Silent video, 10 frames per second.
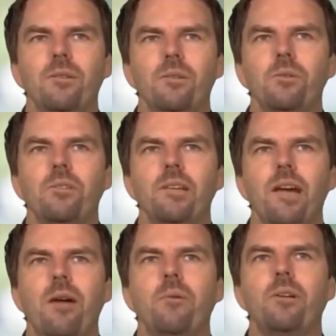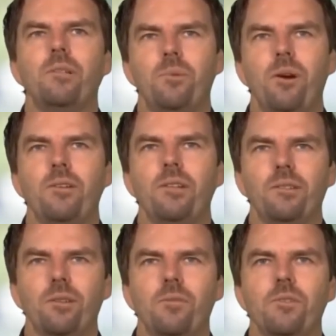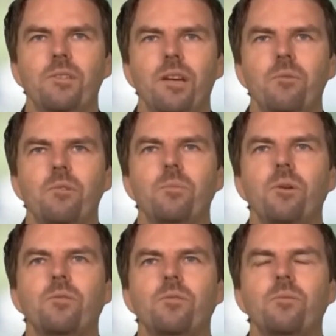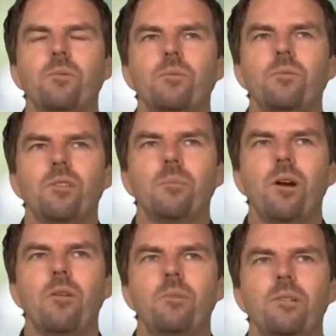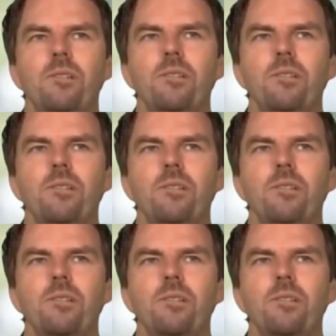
who is the Outreach Project Officer responsible for the Murrumbidgee,